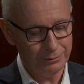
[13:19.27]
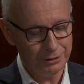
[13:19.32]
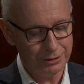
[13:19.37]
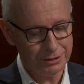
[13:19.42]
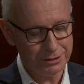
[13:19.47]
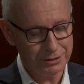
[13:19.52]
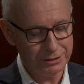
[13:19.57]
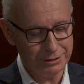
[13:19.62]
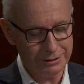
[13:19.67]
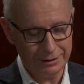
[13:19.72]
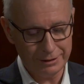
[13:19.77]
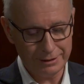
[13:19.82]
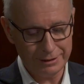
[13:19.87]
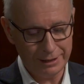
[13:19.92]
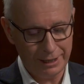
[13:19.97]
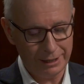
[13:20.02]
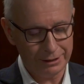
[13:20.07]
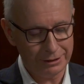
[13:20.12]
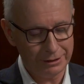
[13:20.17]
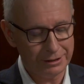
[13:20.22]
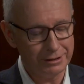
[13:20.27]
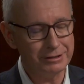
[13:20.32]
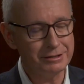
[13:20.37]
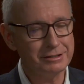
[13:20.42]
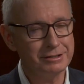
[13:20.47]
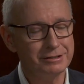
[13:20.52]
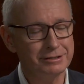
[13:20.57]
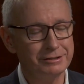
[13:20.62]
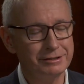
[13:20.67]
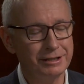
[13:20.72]
which is an
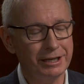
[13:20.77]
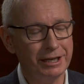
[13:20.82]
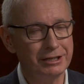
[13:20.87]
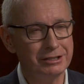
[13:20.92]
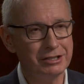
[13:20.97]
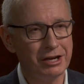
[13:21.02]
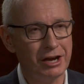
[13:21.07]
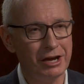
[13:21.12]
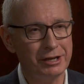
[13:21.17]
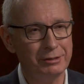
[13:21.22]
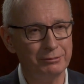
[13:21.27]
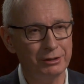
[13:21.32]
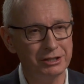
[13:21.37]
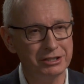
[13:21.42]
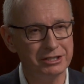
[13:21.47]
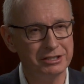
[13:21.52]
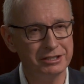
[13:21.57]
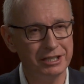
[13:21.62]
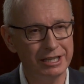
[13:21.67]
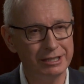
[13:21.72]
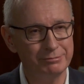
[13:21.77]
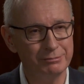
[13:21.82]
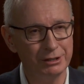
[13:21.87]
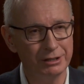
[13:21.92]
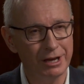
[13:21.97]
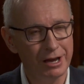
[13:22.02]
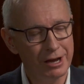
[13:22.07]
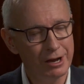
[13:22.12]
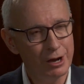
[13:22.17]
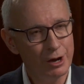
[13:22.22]
elegant and timeless
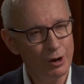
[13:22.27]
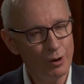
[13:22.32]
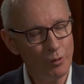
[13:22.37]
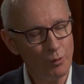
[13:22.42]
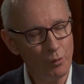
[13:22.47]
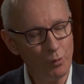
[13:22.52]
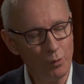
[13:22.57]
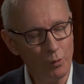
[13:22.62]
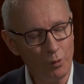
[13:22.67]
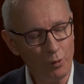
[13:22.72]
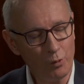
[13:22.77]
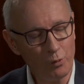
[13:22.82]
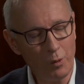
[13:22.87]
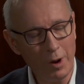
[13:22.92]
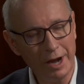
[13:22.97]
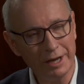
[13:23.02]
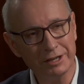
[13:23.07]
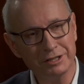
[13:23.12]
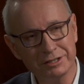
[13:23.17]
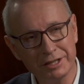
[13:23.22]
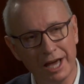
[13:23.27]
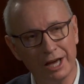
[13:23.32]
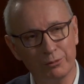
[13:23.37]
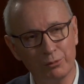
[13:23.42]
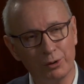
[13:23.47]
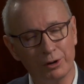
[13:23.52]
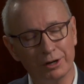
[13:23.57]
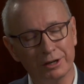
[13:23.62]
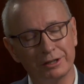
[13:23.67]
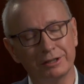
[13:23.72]
statement. Why does that
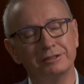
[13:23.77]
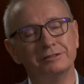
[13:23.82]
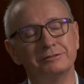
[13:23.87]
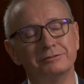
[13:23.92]
work?